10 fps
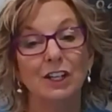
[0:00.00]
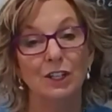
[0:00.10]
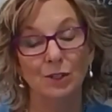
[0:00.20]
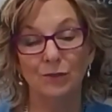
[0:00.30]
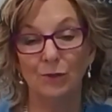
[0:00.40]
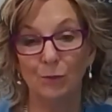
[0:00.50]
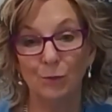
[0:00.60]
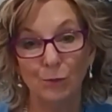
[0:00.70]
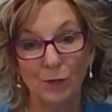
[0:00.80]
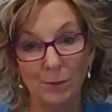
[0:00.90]
you've
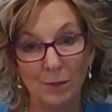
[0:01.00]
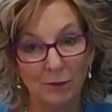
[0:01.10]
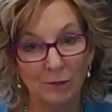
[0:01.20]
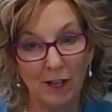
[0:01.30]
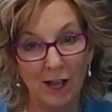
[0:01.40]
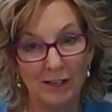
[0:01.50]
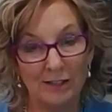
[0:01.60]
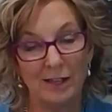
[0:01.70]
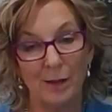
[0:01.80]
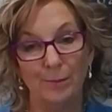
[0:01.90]

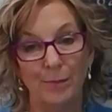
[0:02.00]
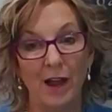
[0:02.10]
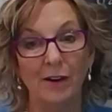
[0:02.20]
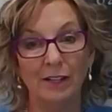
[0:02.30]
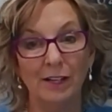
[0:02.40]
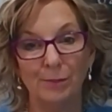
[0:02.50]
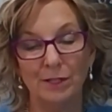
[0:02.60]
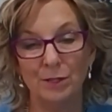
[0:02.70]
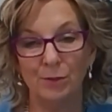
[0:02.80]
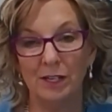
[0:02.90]
remineralized that barrier
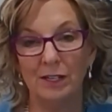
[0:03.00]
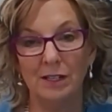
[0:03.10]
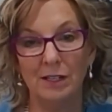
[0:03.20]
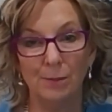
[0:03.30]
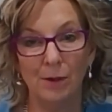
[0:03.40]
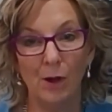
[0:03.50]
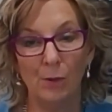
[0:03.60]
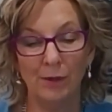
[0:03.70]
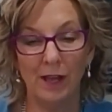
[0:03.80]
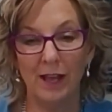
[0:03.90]
between the
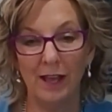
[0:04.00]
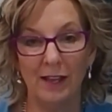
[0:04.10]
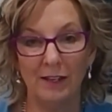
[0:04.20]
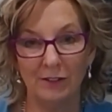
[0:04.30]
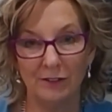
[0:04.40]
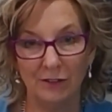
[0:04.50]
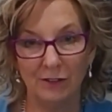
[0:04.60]
pulp and